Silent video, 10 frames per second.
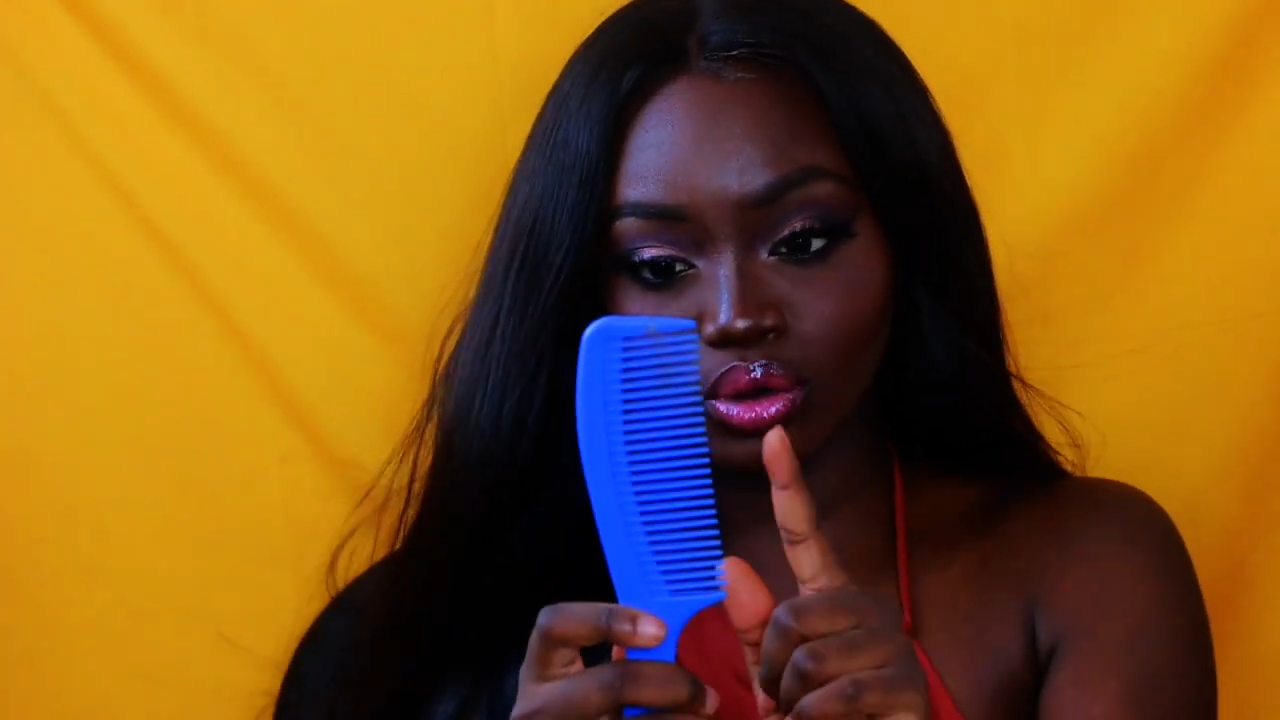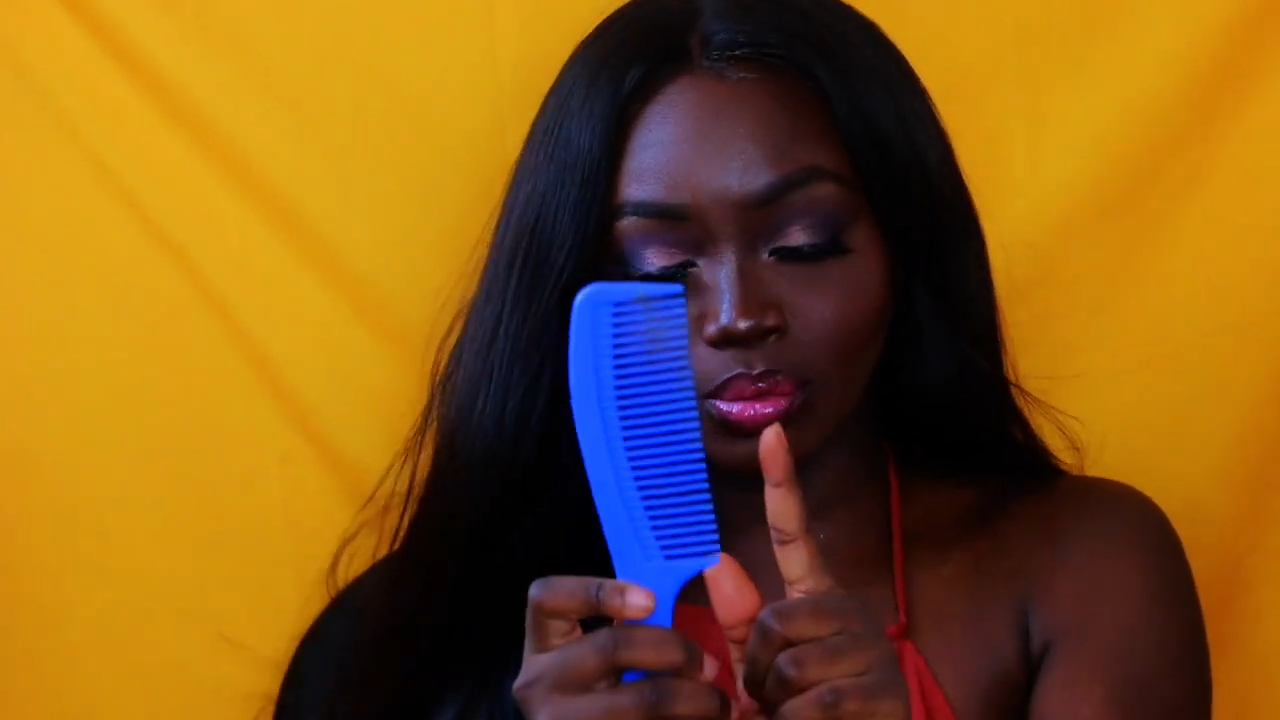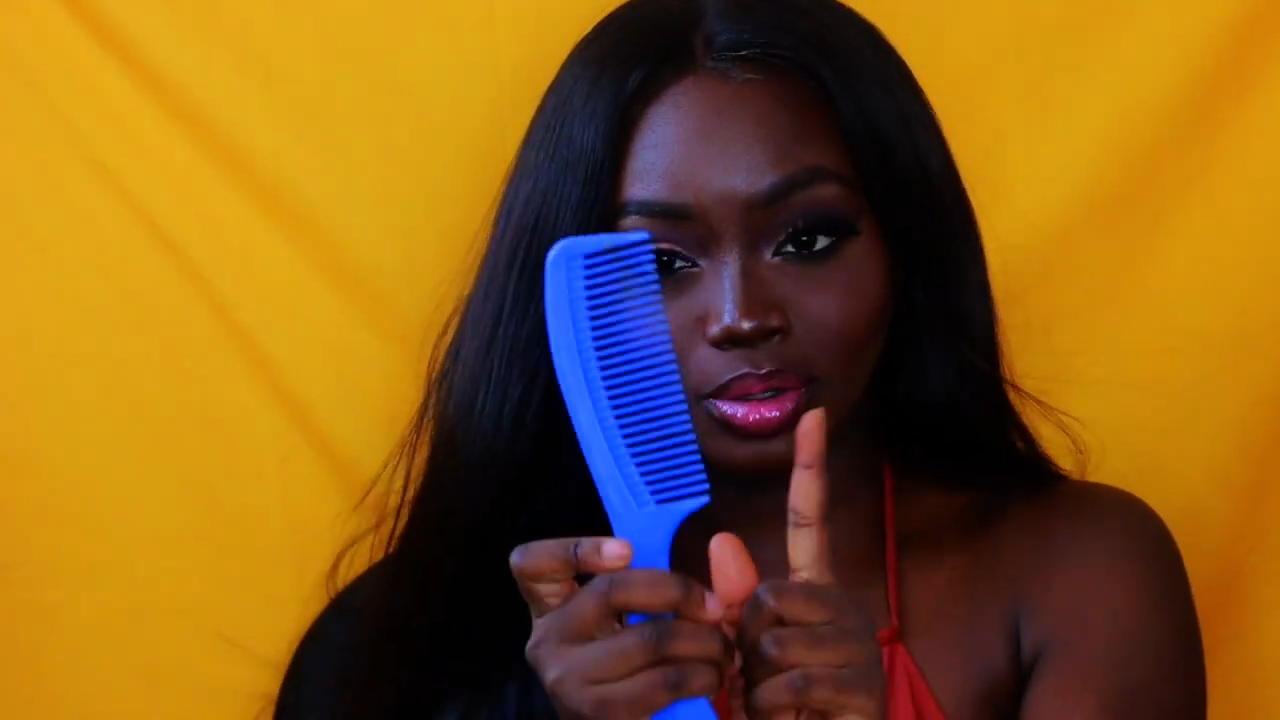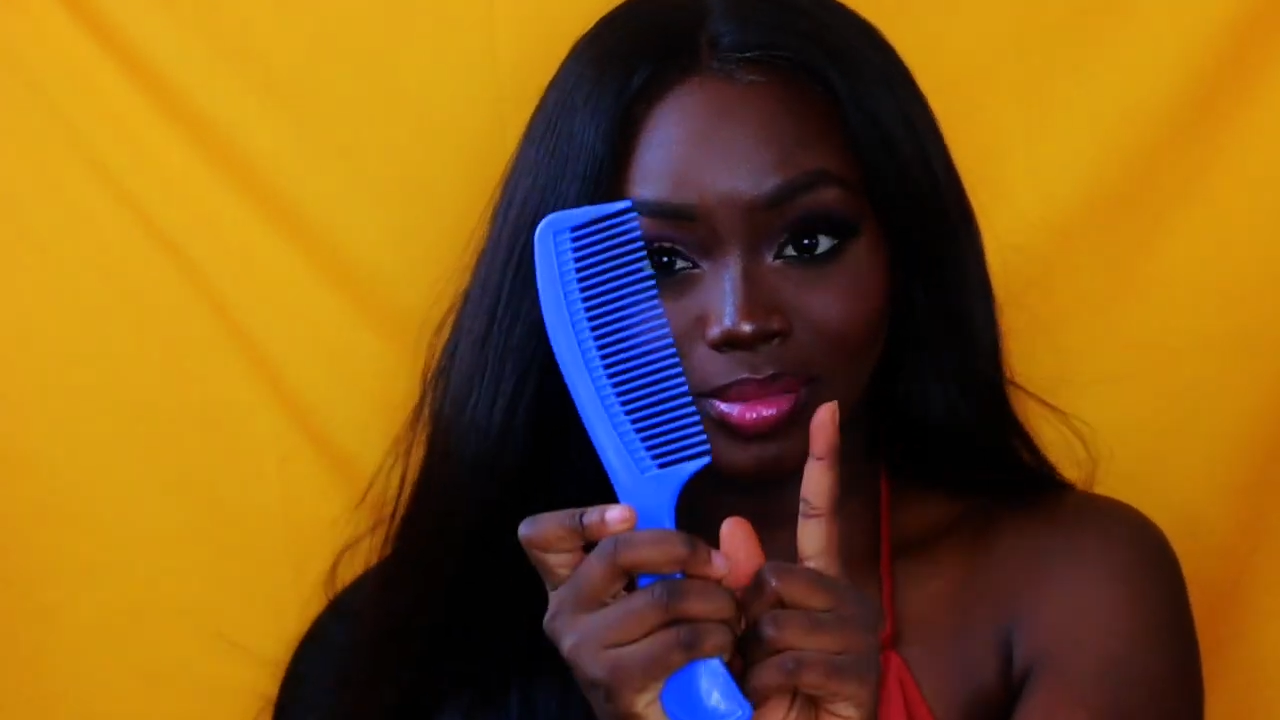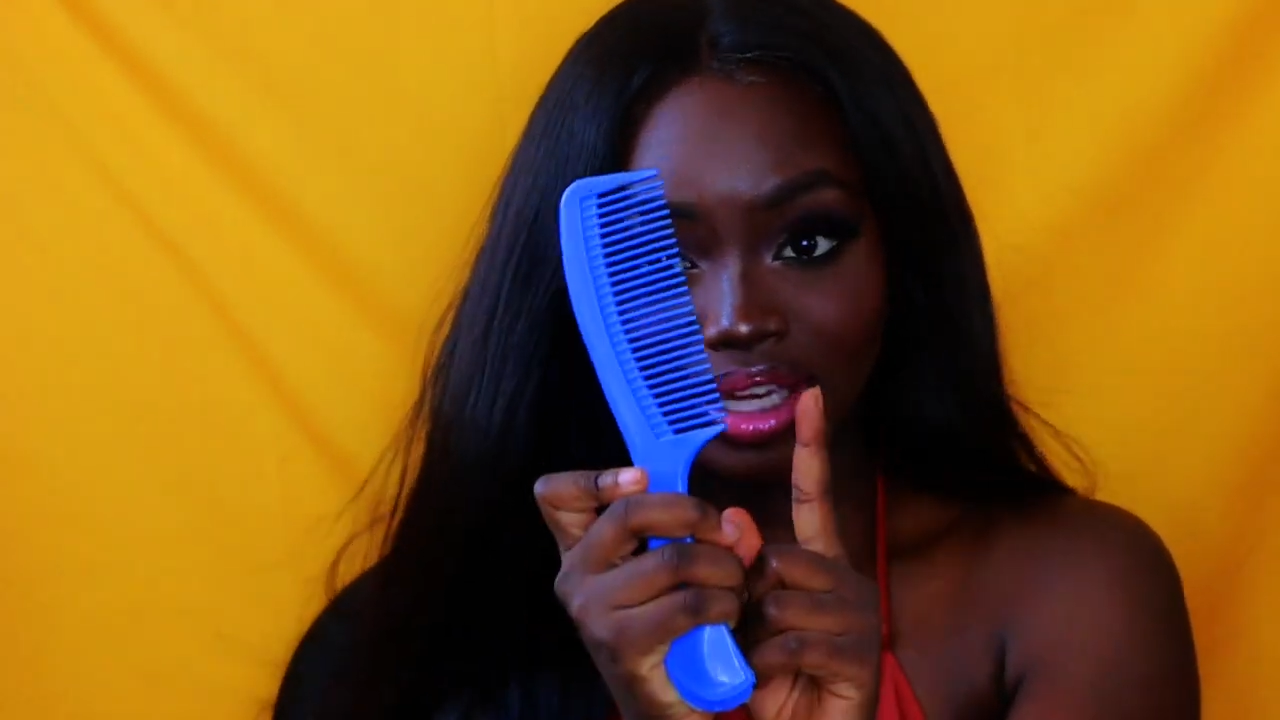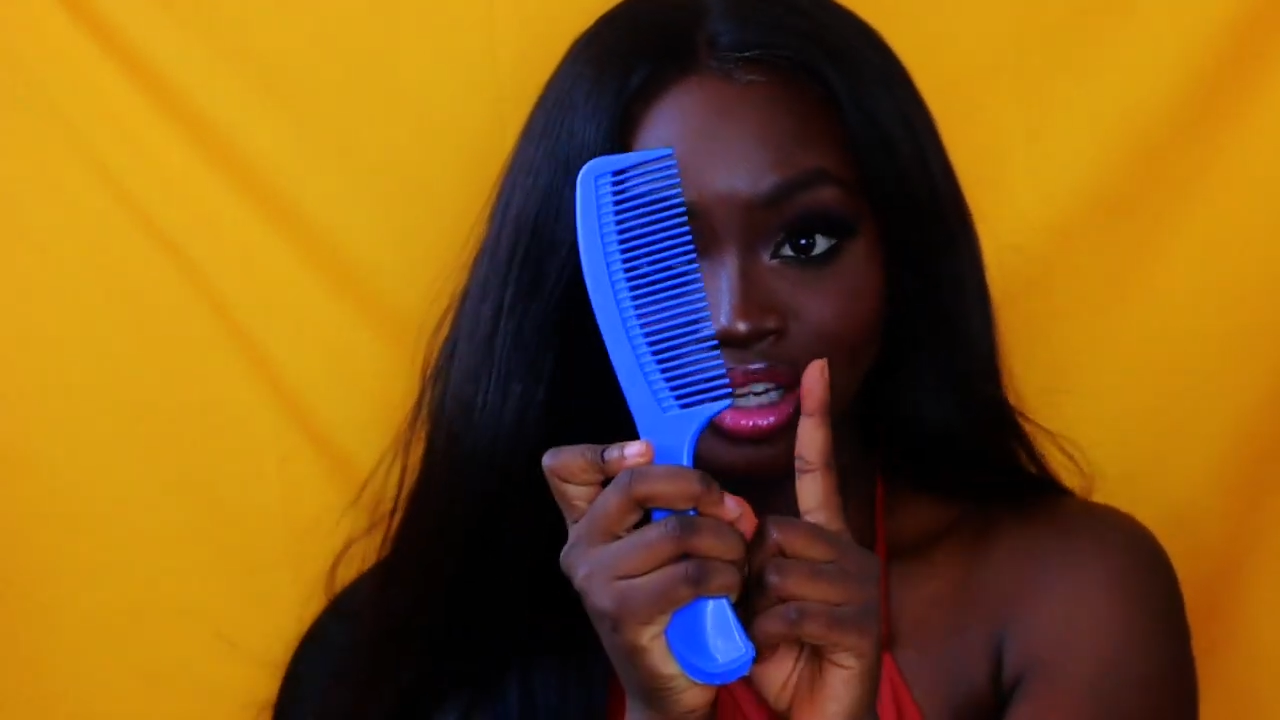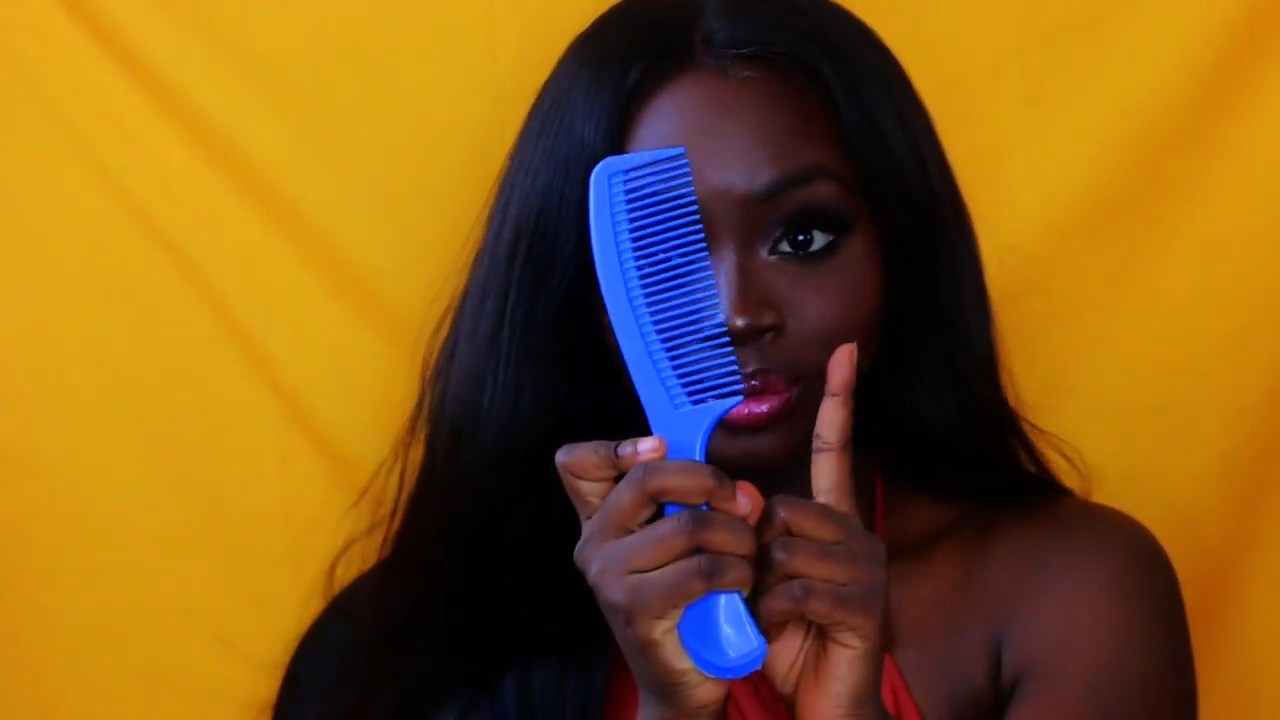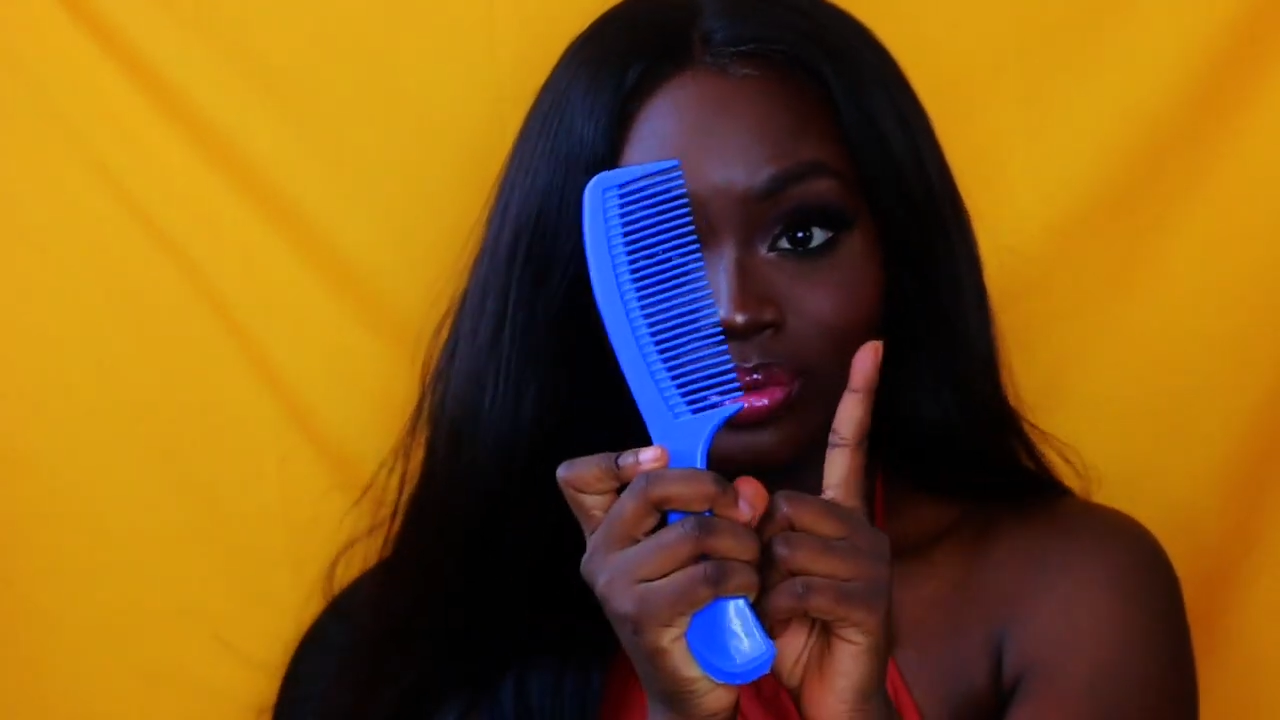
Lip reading: combing my hair